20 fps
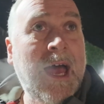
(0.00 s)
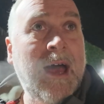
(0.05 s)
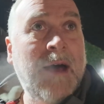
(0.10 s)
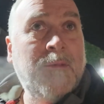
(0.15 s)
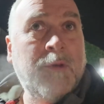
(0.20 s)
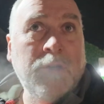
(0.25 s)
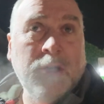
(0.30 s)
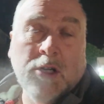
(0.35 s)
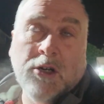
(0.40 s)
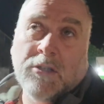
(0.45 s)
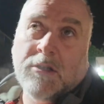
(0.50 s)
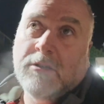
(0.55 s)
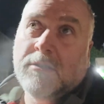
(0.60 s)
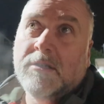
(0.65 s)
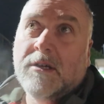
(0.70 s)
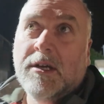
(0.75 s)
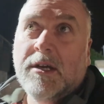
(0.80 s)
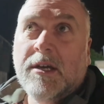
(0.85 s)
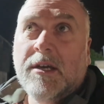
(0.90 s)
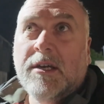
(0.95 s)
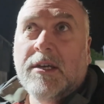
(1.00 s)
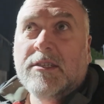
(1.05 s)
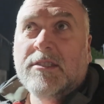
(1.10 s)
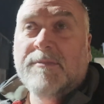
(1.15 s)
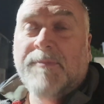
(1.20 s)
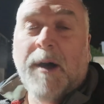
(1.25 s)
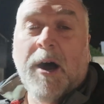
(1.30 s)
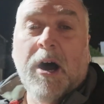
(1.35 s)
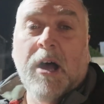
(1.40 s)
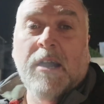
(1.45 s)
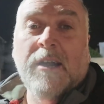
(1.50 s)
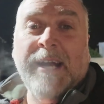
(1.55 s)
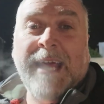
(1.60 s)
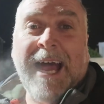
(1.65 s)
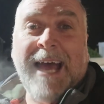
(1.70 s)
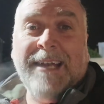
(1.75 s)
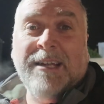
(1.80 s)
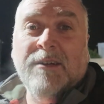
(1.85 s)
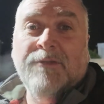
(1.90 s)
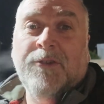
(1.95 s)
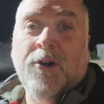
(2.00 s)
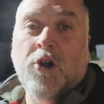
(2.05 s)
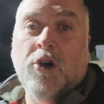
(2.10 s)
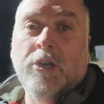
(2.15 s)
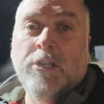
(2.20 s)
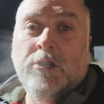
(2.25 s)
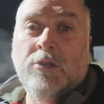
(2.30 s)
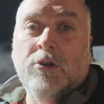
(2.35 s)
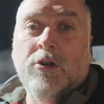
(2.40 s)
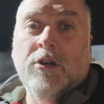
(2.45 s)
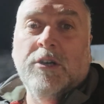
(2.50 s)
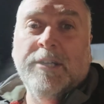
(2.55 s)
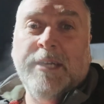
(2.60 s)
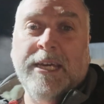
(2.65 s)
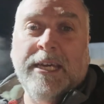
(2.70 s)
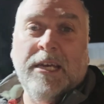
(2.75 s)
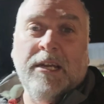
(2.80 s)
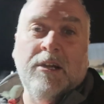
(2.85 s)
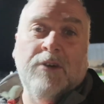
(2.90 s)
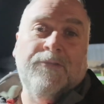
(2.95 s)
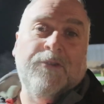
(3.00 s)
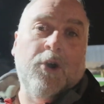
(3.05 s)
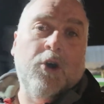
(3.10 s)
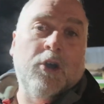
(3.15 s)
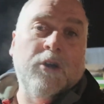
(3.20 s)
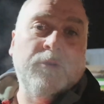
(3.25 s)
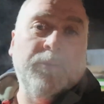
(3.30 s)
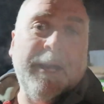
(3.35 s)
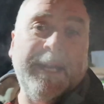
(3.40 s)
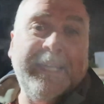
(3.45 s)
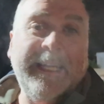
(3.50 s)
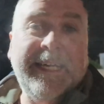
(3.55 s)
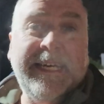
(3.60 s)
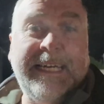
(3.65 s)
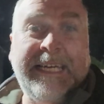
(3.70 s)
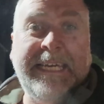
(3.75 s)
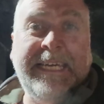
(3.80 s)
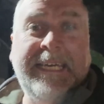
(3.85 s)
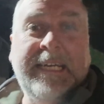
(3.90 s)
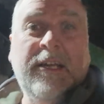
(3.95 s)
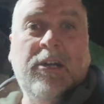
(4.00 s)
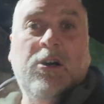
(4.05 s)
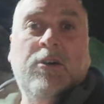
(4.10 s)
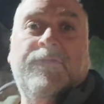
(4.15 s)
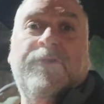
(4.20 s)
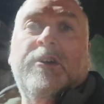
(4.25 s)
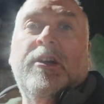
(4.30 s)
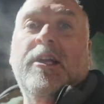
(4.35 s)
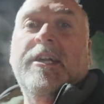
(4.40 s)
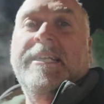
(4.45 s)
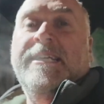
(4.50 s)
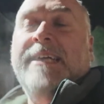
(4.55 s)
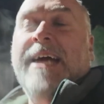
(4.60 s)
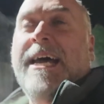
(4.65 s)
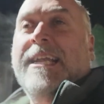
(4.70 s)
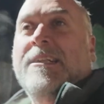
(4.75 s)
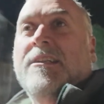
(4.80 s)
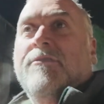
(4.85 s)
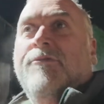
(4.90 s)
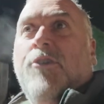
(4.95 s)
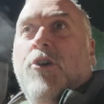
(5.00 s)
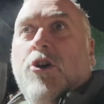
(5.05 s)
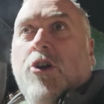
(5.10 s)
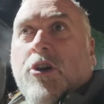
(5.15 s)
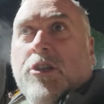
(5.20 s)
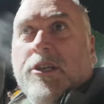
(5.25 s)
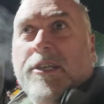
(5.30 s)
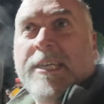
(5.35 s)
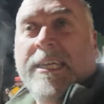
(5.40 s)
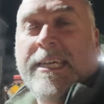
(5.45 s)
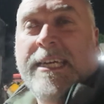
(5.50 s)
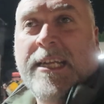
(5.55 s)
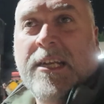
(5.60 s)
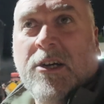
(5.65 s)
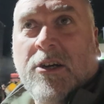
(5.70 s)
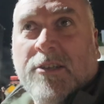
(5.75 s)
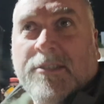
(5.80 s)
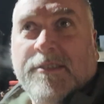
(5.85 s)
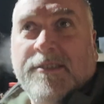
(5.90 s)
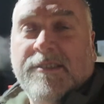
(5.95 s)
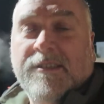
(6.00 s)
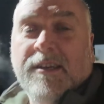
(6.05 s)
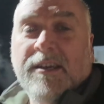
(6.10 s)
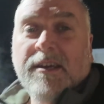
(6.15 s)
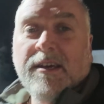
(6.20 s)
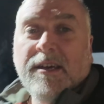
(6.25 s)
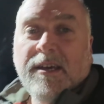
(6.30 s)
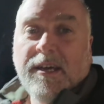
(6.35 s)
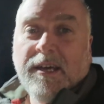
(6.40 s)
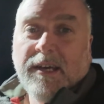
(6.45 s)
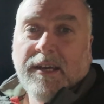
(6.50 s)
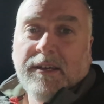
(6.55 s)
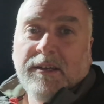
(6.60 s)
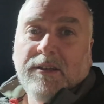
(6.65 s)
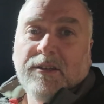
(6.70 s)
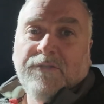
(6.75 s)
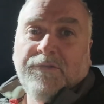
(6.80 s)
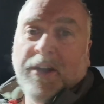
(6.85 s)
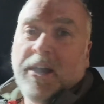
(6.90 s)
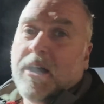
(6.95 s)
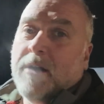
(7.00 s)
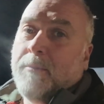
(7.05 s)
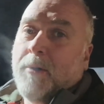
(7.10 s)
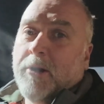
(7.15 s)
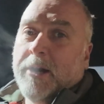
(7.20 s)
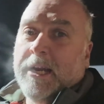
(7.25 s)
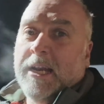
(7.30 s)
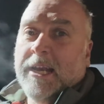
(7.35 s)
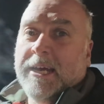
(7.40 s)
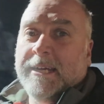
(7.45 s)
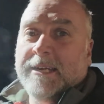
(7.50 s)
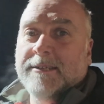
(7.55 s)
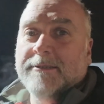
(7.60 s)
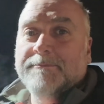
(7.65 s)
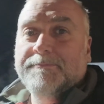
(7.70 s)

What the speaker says: But look, smaller cattle, €4 a kilo, $4.20 a kilo for light cattle, 400 kilos. It's fair money, like.